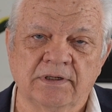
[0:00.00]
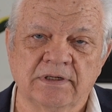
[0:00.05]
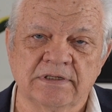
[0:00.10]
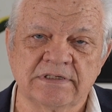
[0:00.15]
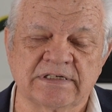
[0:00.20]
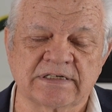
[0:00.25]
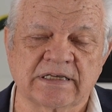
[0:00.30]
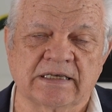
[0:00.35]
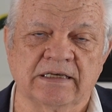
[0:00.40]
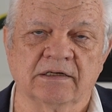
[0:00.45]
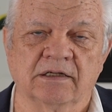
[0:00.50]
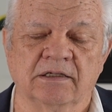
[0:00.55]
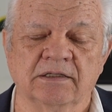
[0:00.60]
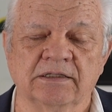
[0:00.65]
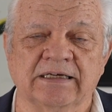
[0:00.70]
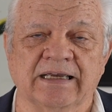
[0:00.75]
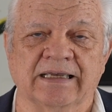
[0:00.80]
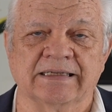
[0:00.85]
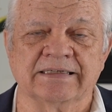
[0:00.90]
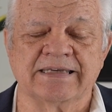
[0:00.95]

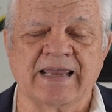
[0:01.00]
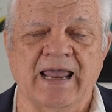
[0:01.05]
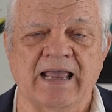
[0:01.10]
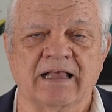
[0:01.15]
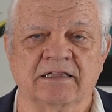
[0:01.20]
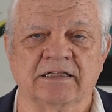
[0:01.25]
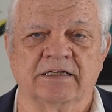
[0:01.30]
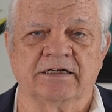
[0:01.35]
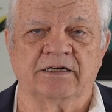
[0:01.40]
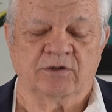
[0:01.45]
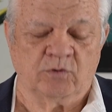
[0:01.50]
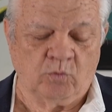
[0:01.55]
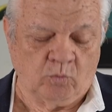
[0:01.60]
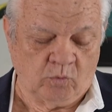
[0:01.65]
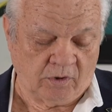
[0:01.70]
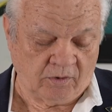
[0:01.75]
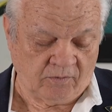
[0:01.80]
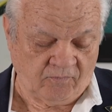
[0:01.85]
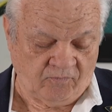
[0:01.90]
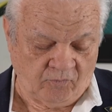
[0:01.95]
skilled and talented
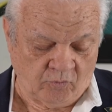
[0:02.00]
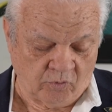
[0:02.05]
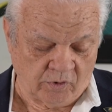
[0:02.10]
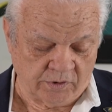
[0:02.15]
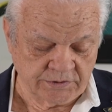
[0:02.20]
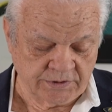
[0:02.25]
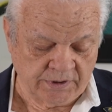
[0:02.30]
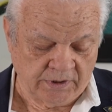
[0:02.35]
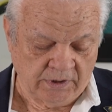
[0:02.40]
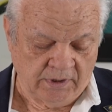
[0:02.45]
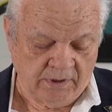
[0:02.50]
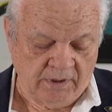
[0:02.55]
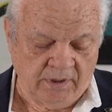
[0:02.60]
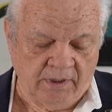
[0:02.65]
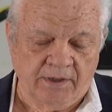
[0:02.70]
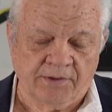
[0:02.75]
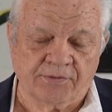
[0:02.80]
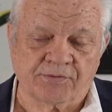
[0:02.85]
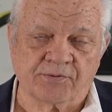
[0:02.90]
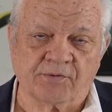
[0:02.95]
workforce,
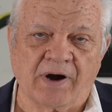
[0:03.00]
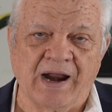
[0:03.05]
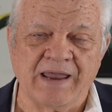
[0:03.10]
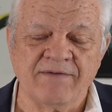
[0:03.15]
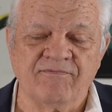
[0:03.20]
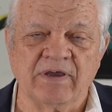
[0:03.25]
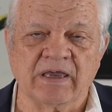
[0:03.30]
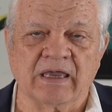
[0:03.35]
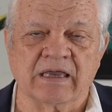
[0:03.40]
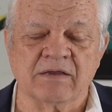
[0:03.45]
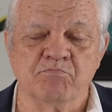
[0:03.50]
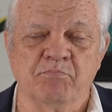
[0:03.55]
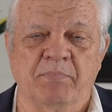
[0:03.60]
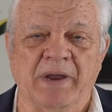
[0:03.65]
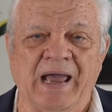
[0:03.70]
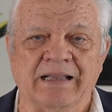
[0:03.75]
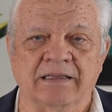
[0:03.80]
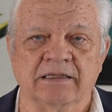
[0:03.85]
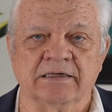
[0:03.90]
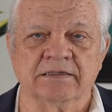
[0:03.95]
thriving and
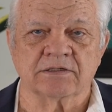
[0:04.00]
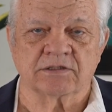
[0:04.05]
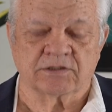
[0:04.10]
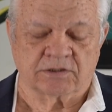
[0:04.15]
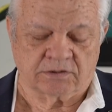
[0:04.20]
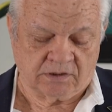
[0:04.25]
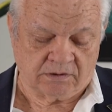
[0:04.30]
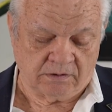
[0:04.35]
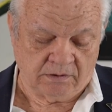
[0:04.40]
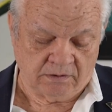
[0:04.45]
balanced